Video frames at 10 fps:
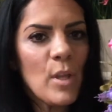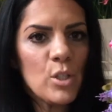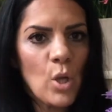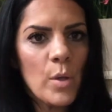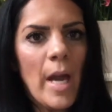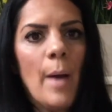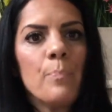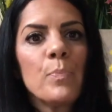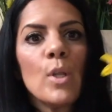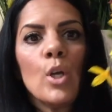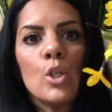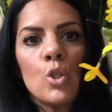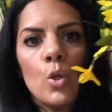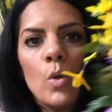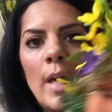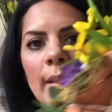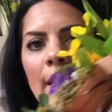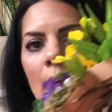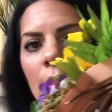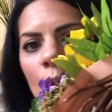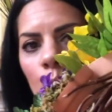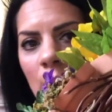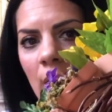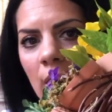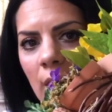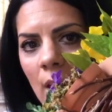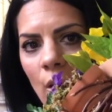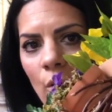So yeah, so you get the wreath